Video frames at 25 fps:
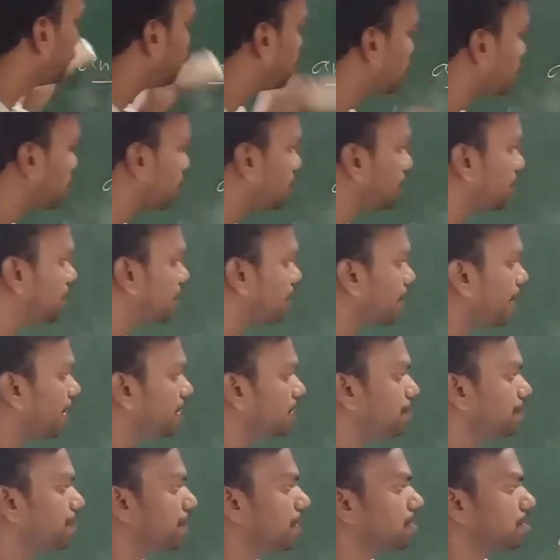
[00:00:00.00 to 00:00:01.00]
so this is the
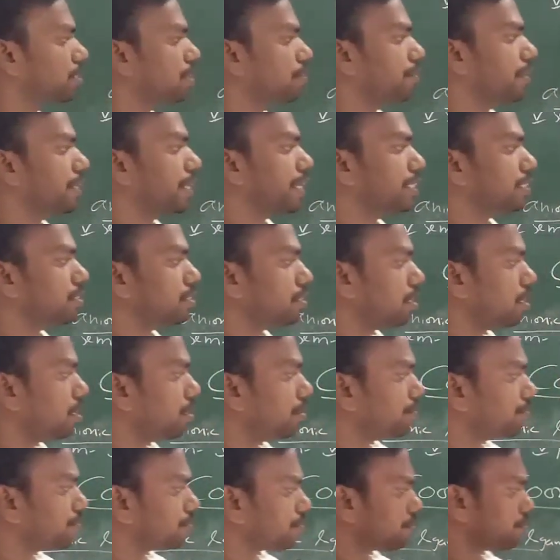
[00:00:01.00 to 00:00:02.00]
classification of ligands
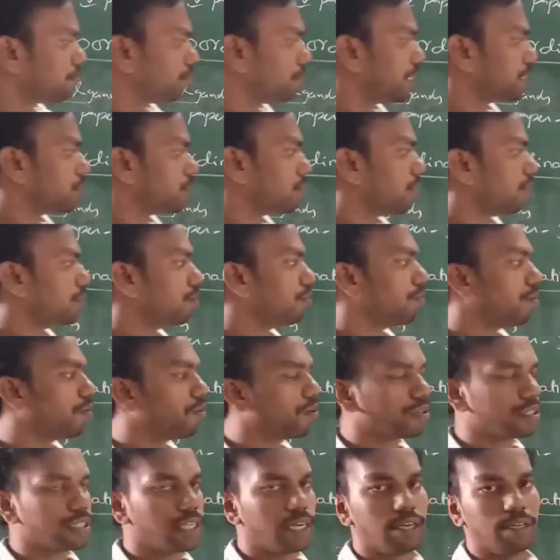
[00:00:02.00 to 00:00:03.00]
based on
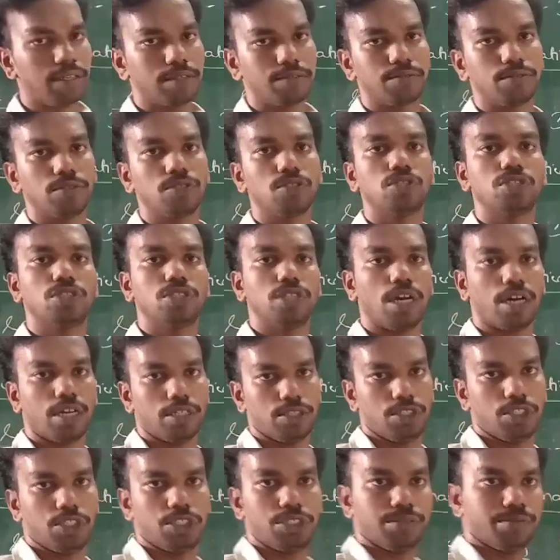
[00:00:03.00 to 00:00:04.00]
over the
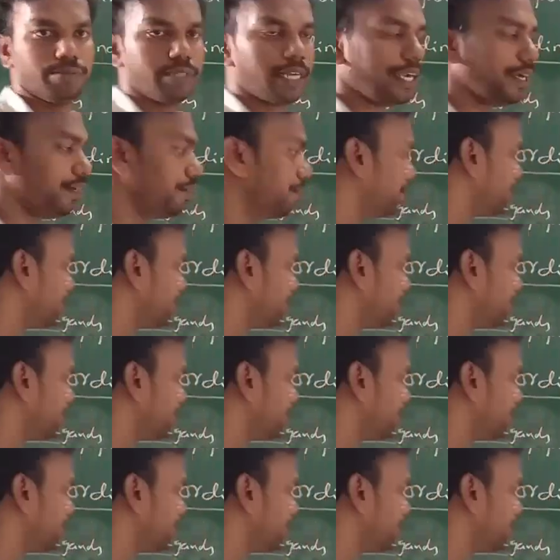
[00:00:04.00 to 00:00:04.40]
charge, right?